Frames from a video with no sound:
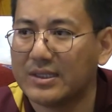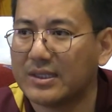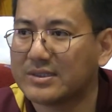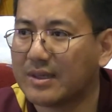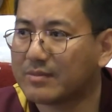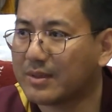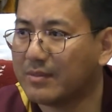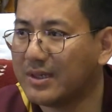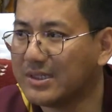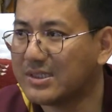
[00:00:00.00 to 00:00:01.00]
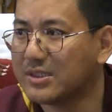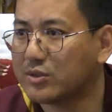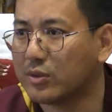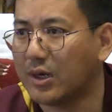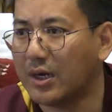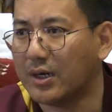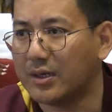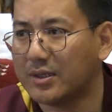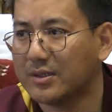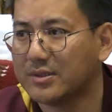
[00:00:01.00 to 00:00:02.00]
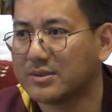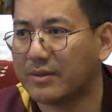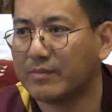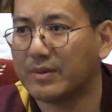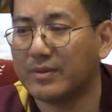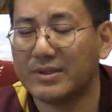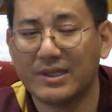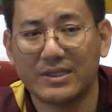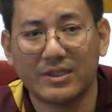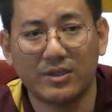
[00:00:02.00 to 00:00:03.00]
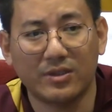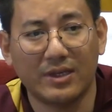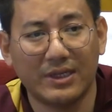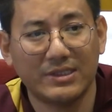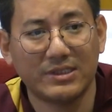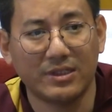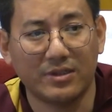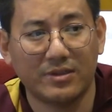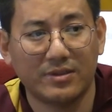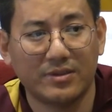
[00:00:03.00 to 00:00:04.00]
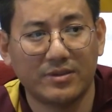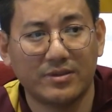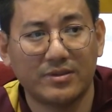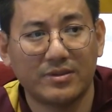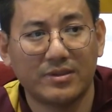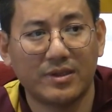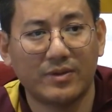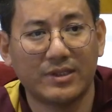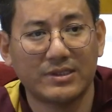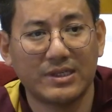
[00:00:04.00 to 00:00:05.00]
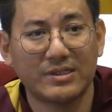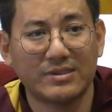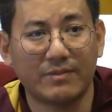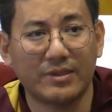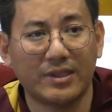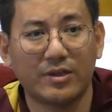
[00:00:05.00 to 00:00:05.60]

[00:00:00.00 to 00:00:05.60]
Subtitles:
Then sometimes listen to her. Some people need a listener. They want to say something.